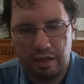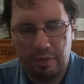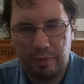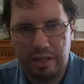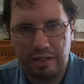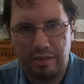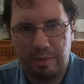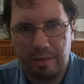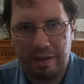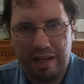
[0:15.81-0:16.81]
He went
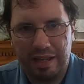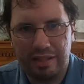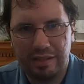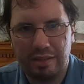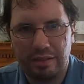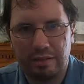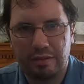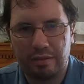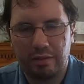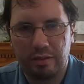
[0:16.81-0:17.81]
into my past,
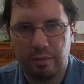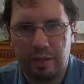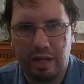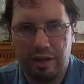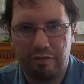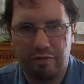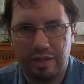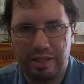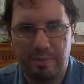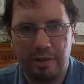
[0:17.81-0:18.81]
what I've
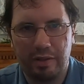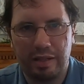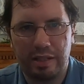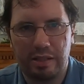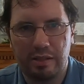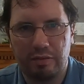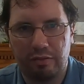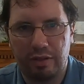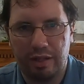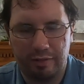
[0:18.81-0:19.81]
experienced
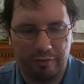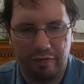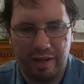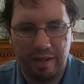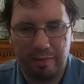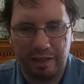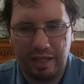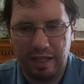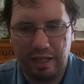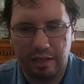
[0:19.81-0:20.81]
from
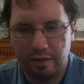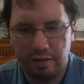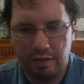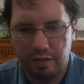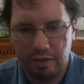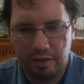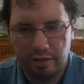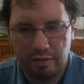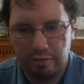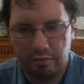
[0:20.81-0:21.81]
family,
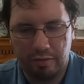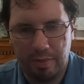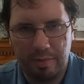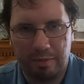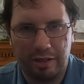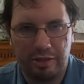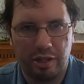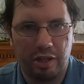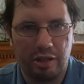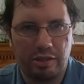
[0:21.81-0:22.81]
from people at
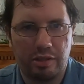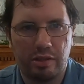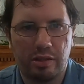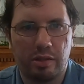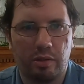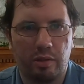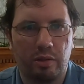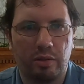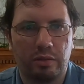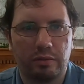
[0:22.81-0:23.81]
church,
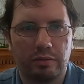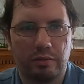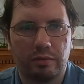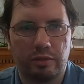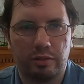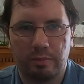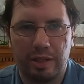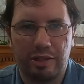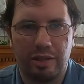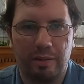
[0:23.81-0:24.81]
school,
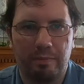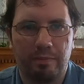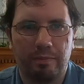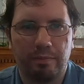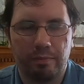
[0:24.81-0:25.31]
my job.